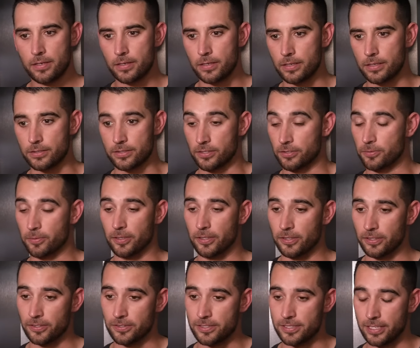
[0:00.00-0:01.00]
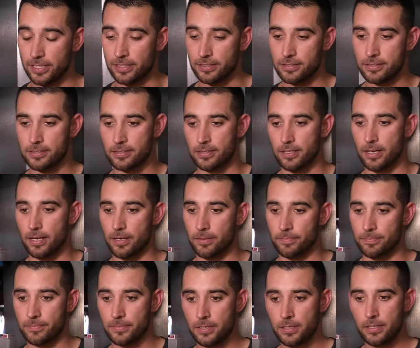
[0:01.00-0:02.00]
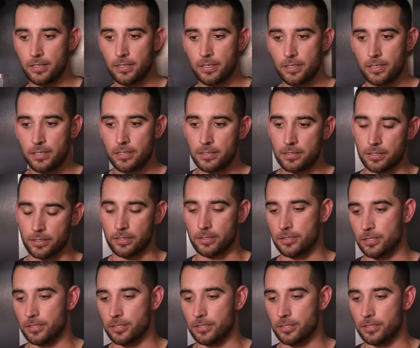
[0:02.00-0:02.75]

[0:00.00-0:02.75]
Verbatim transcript: It's just one of those days. Um, it's a good